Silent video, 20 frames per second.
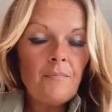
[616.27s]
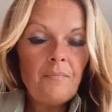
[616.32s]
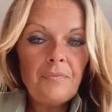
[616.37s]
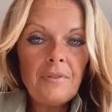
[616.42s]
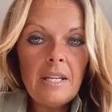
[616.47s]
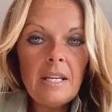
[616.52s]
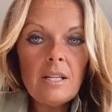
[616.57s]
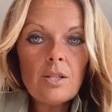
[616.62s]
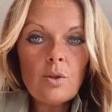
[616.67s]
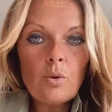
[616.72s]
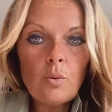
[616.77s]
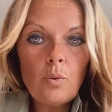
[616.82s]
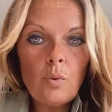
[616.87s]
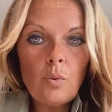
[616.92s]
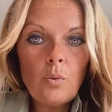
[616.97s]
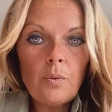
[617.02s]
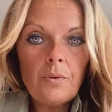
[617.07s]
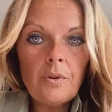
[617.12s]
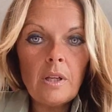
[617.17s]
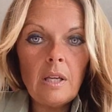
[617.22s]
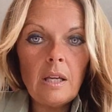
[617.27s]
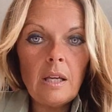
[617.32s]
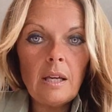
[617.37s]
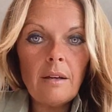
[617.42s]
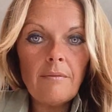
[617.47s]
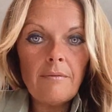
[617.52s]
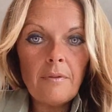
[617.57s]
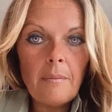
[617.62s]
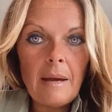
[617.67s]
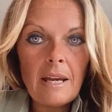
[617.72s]
these are all the
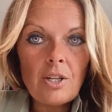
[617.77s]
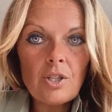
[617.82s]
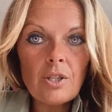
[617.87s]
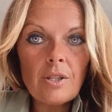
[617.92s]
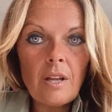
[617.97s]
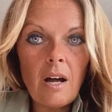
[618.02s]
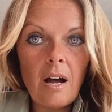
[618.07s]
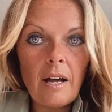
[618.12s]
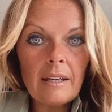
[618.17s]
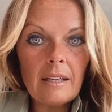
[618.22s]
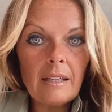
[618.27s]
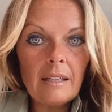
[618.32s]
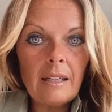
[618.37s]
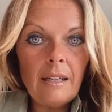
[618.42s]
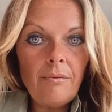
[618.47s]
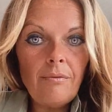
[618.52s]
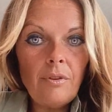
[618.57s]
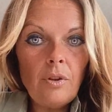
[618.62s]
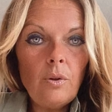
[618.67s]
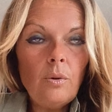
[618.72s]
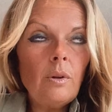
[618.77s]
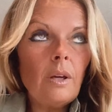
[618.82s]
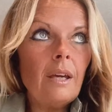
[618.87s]
information that I can give you.